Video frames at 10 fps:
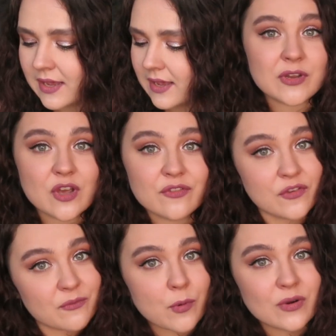Let me know
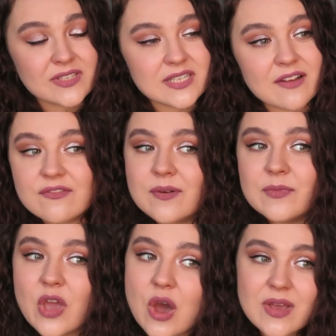if you've bought stuff
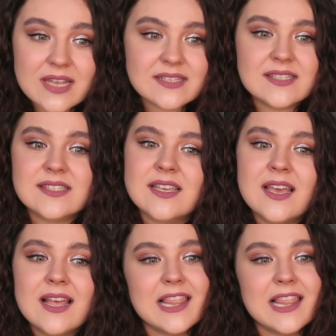from YOINS.